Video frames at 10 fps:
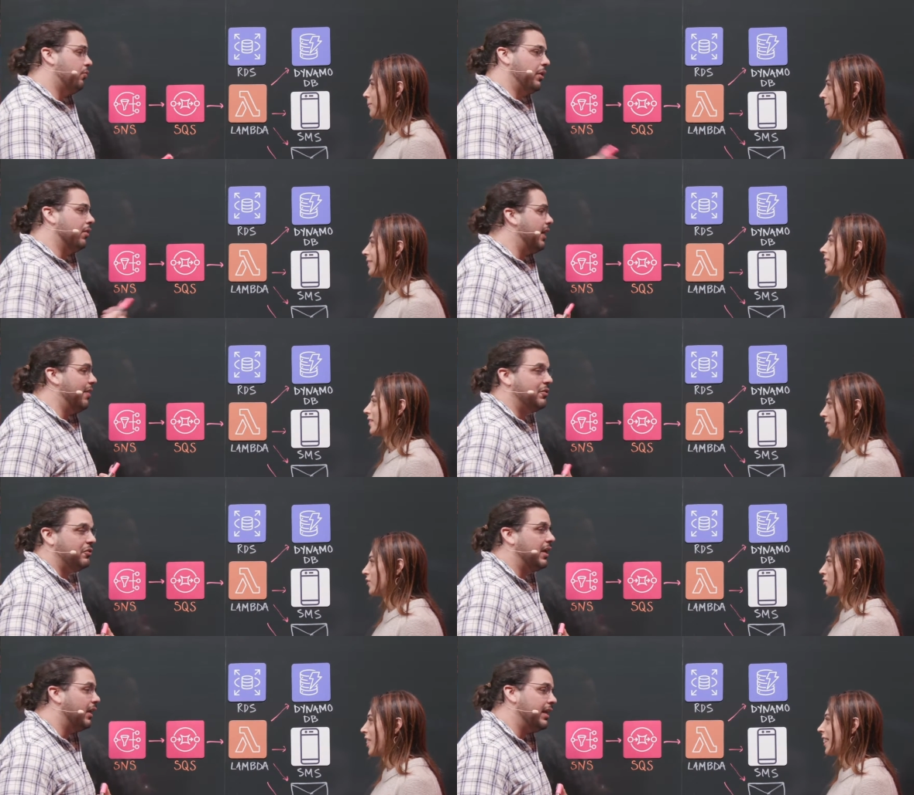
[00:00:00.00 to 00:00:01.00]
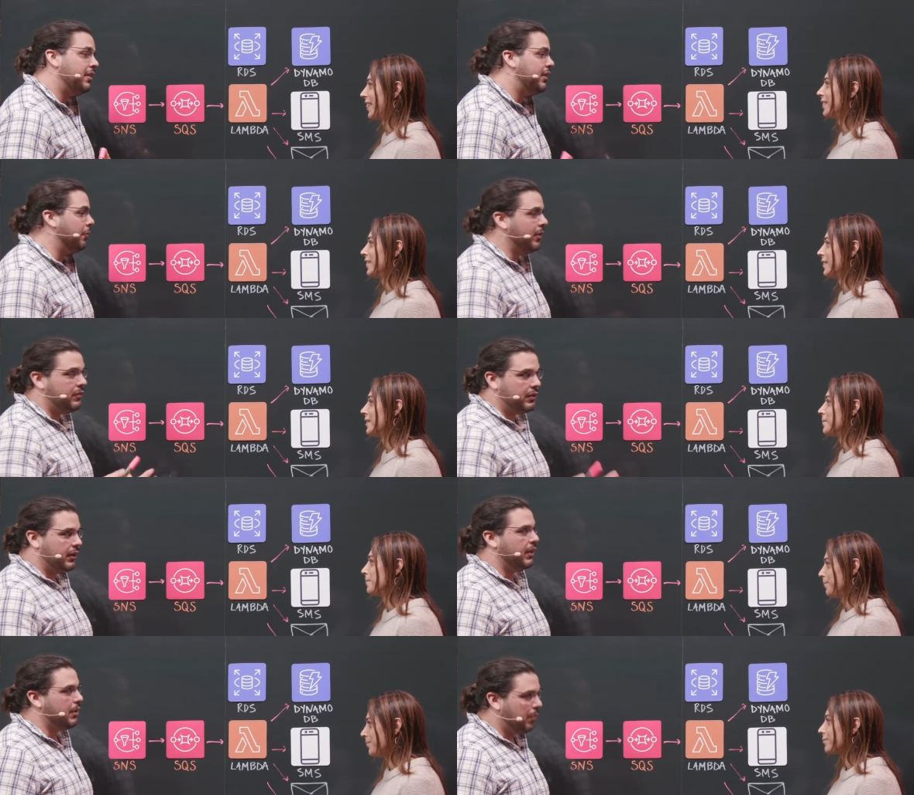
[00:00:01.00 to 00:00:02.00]
Speaker 1: We don't have to scale right. anything. We don't have to
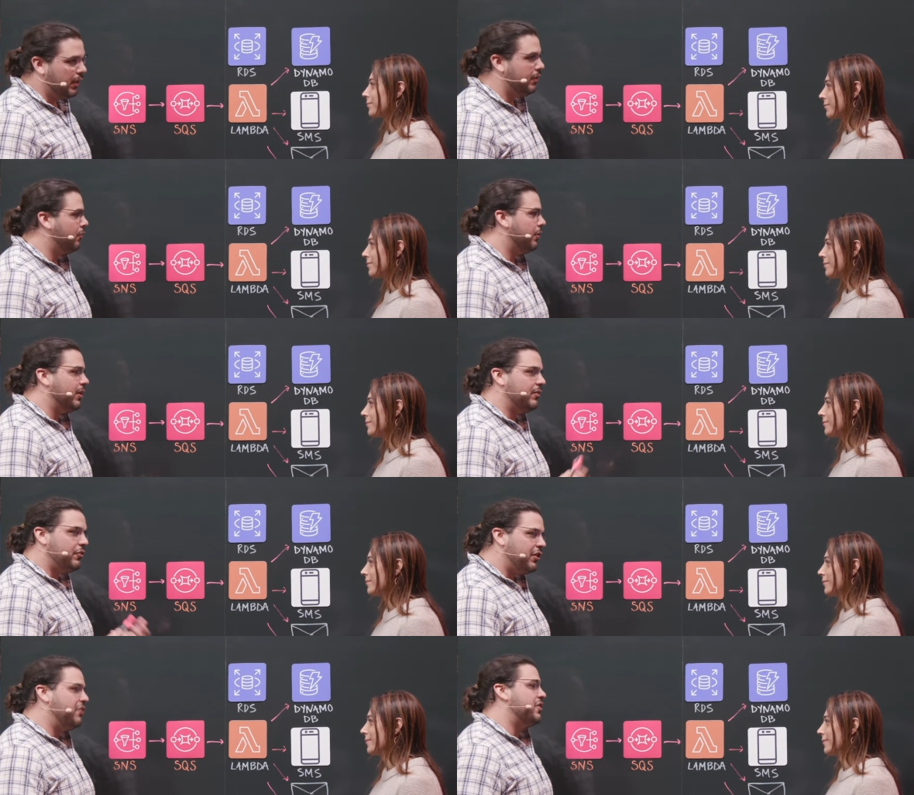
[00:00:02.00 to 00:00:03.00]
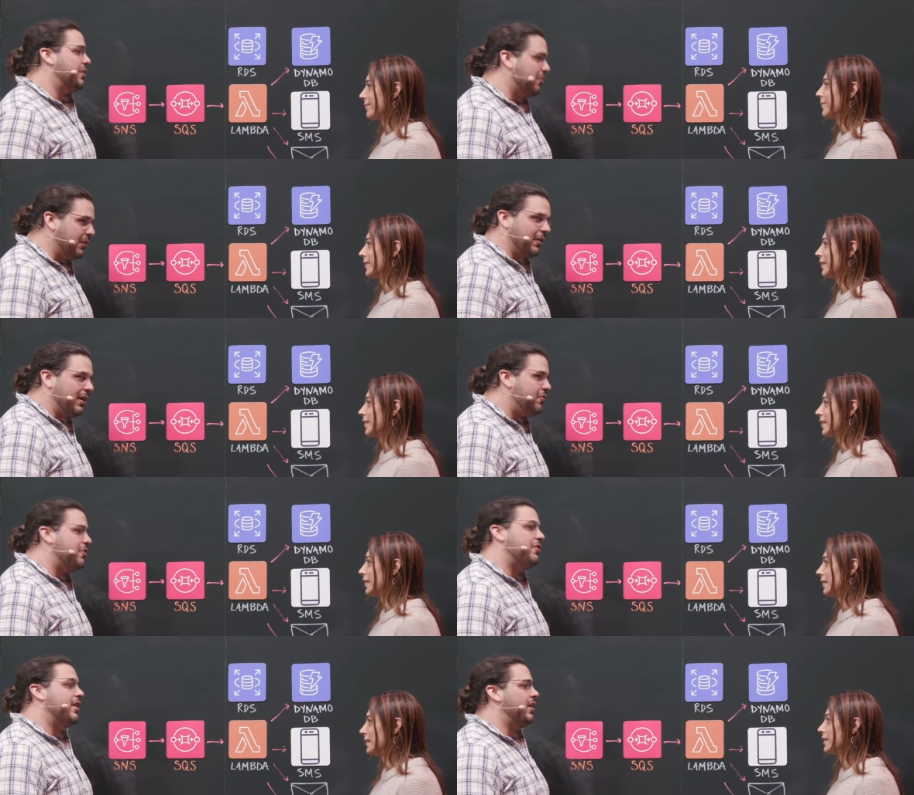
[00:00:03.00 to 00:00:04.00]
click any buttons. We don't have to change any
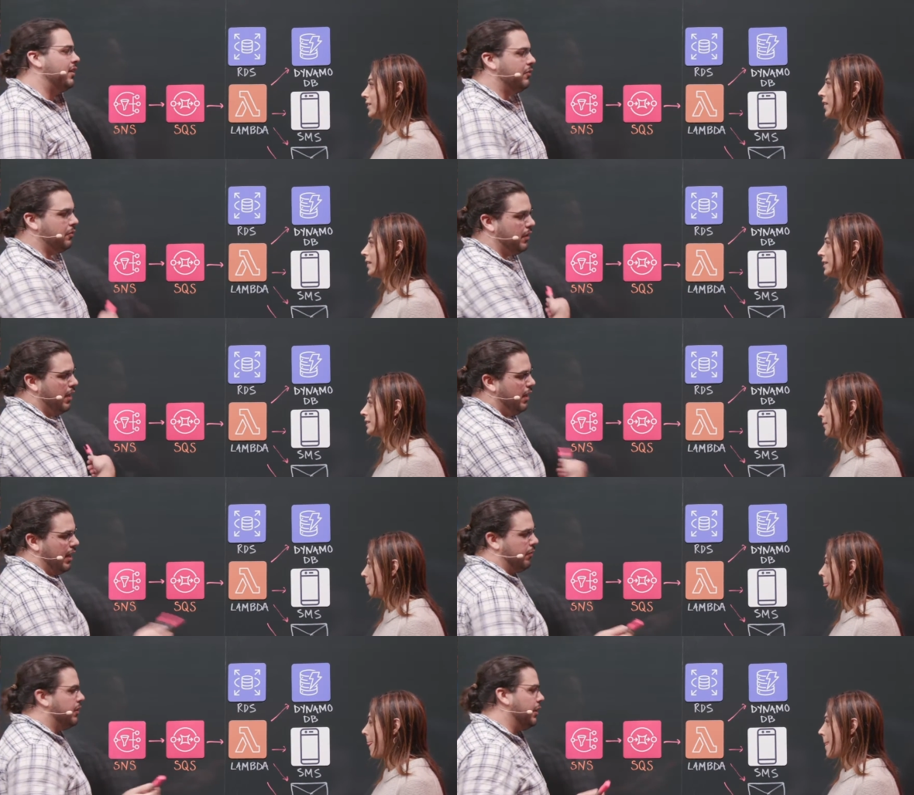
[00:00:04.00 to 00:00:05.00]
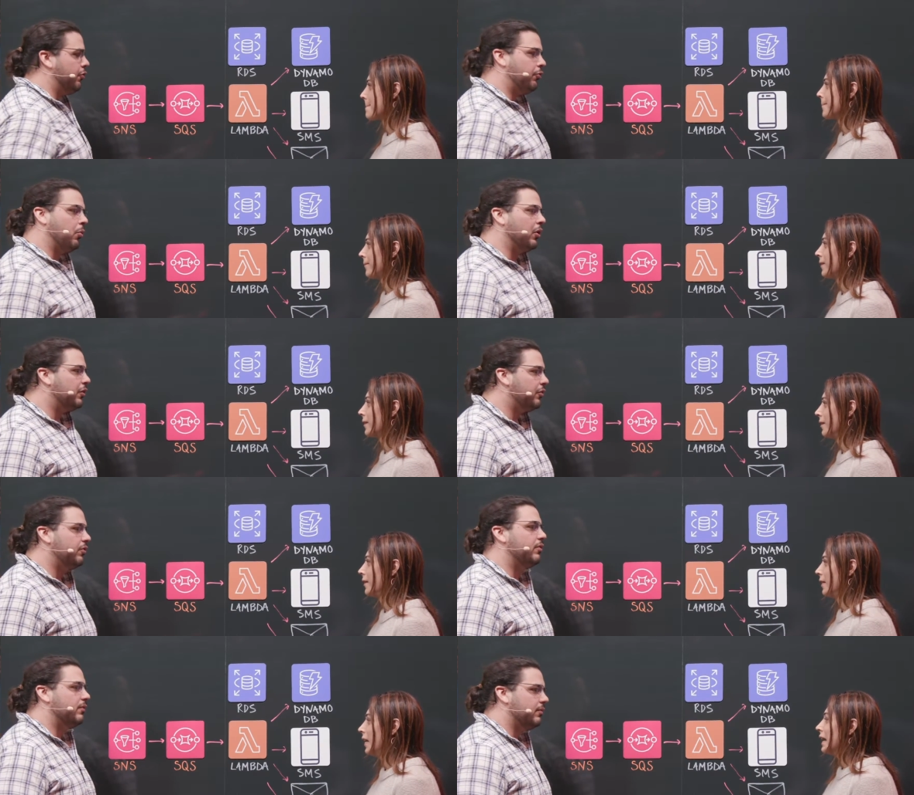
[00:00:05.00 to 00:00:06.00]
configuration settings. Yeah. Everything just
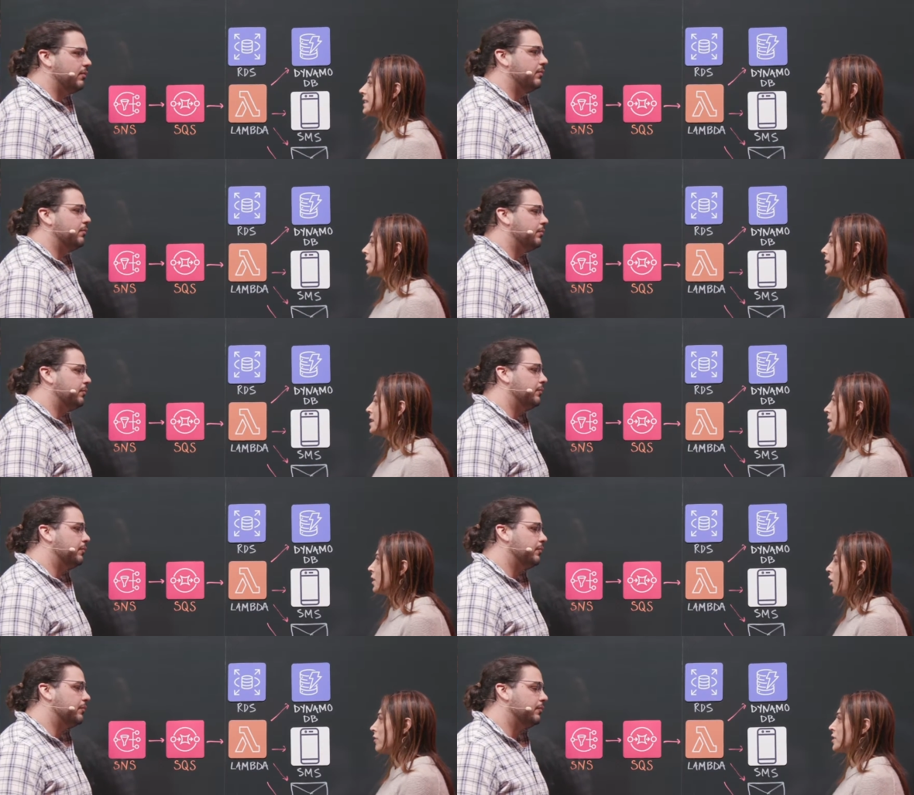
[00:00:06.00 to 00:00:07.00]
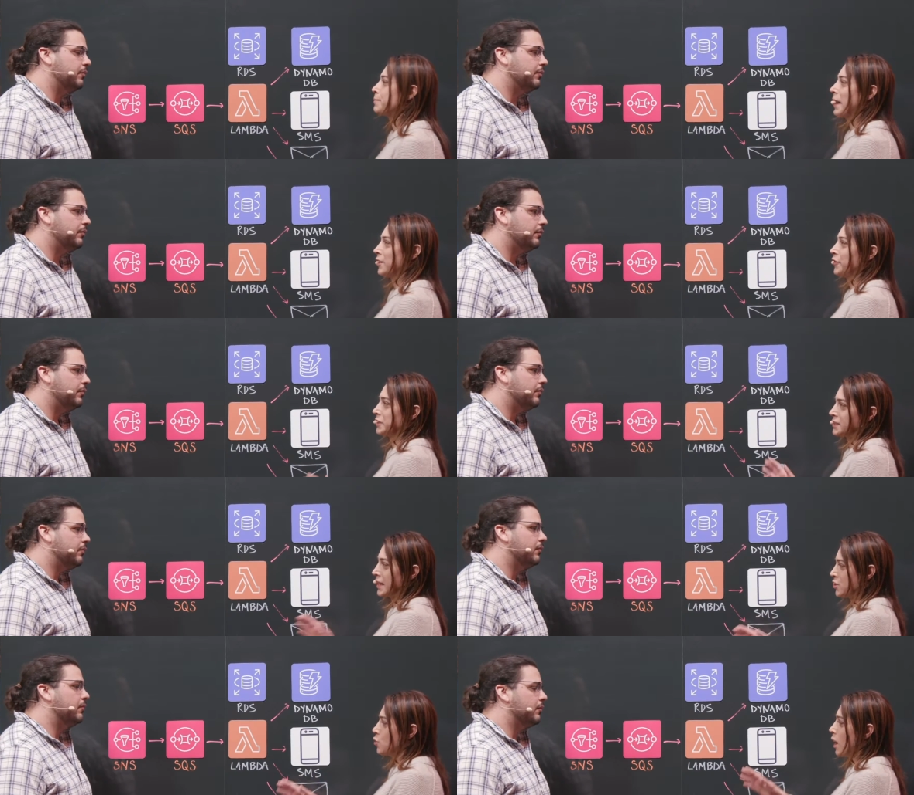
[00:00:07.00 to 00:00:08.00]
works.
Speaker 2: Is there any obvious benefits
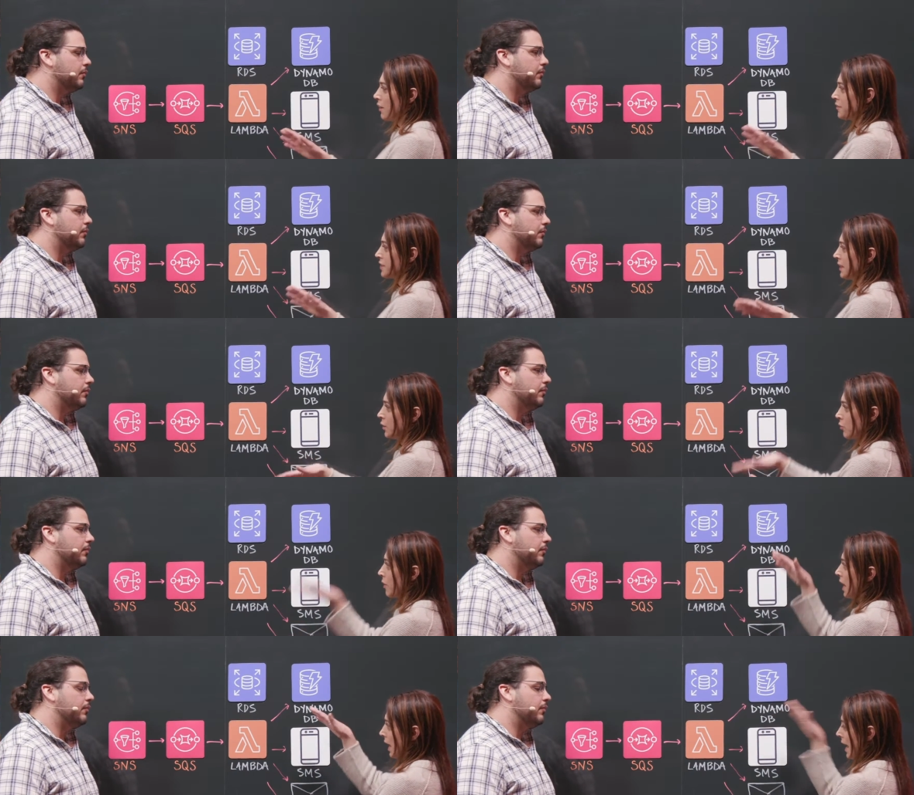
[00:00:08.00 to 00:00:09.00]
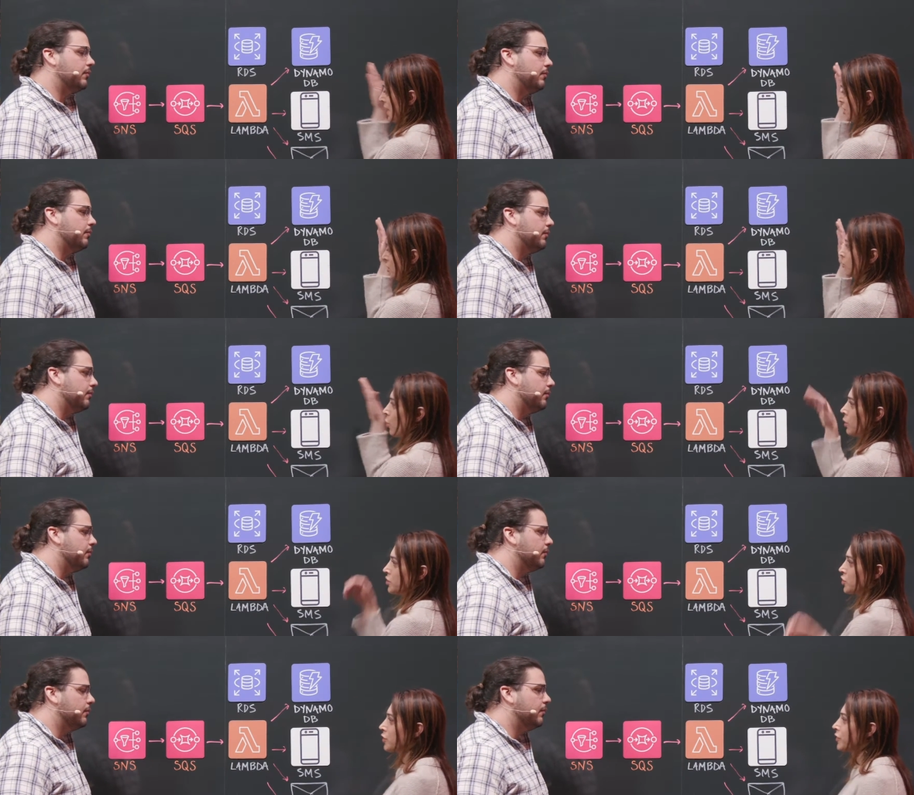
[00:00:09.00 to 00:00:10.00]
that you have seen or realized through going
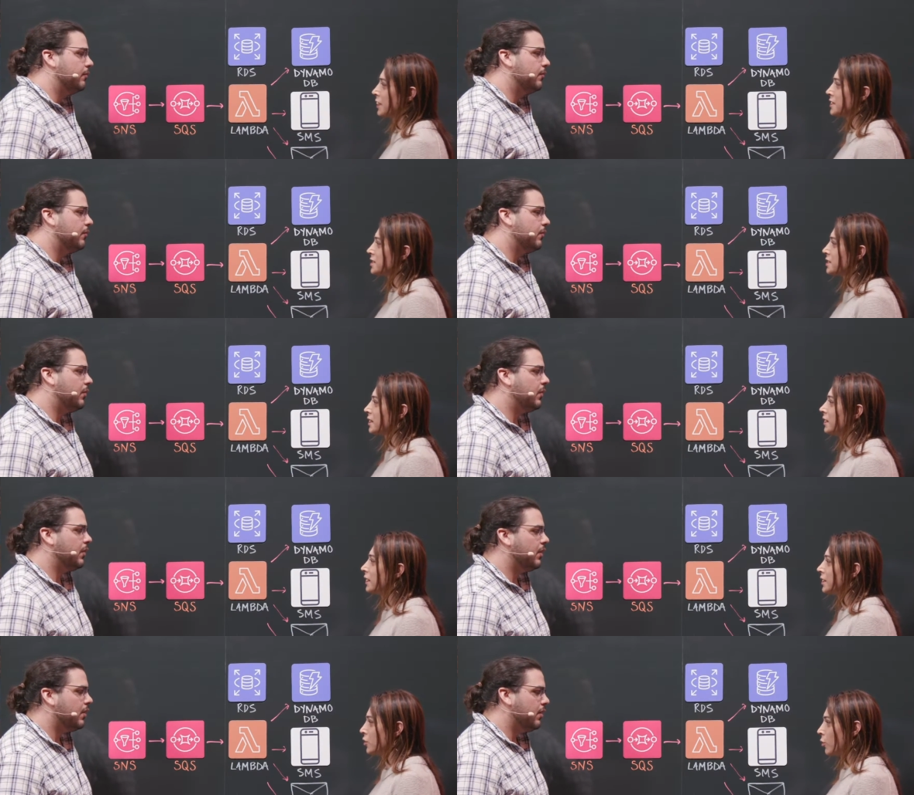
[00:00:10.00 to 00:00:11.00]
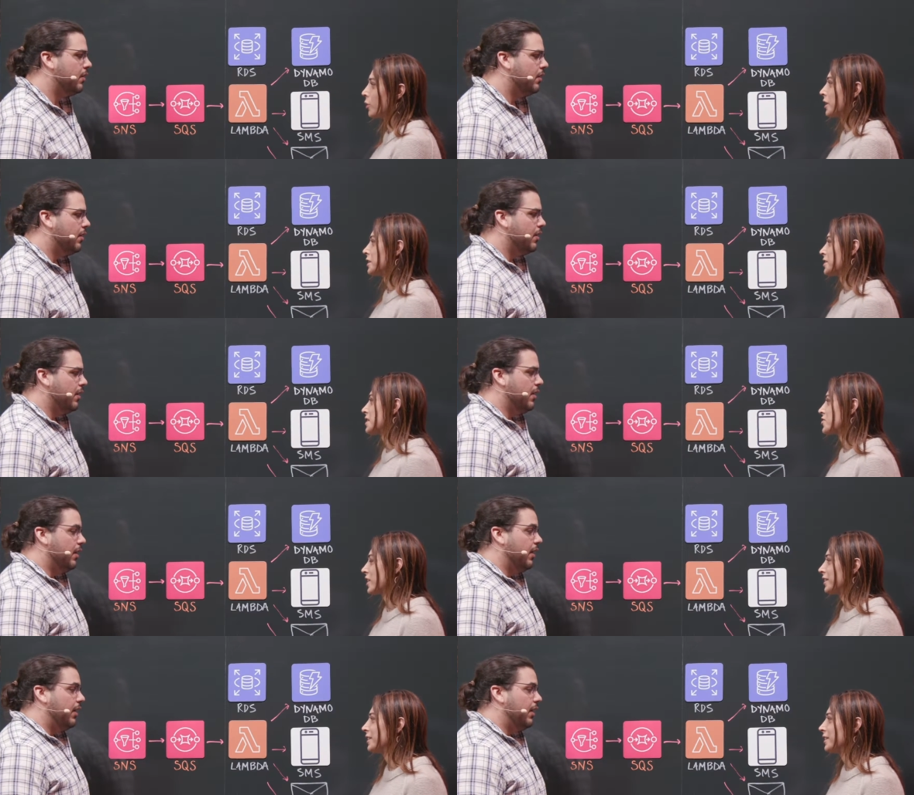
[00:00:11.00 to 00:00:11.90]
serverless in your organization?